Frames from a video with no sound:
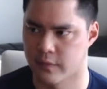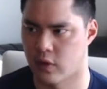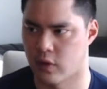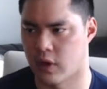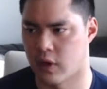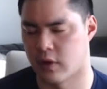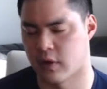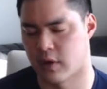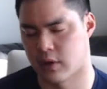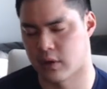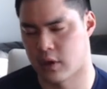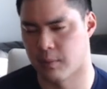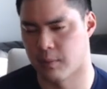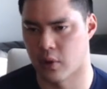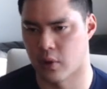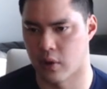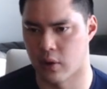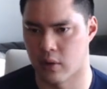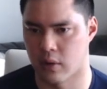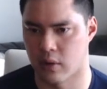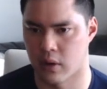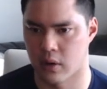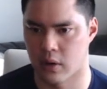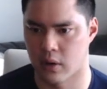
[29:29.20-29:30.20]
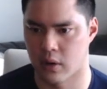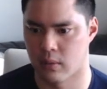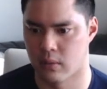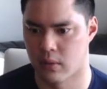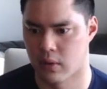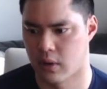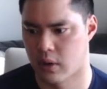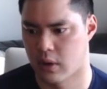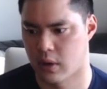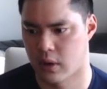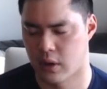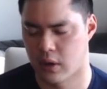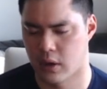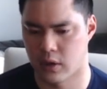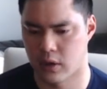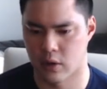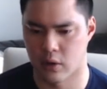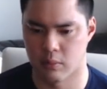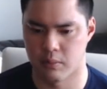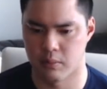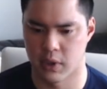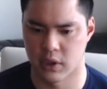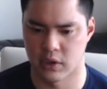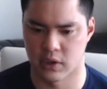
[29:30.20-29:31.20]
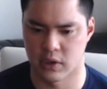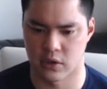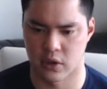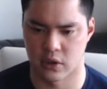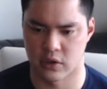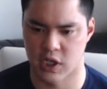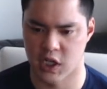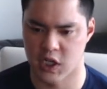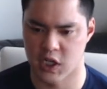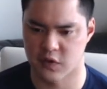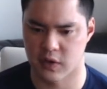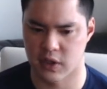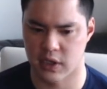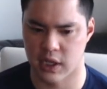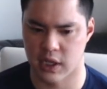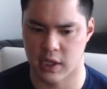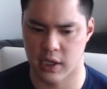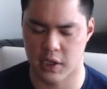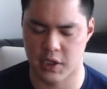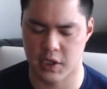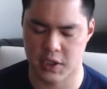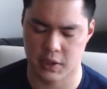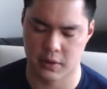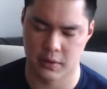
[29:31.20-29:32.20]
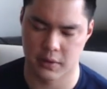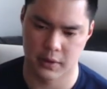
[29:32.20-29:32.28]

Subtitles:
For a typical, $1 billion hedge fund, I guess.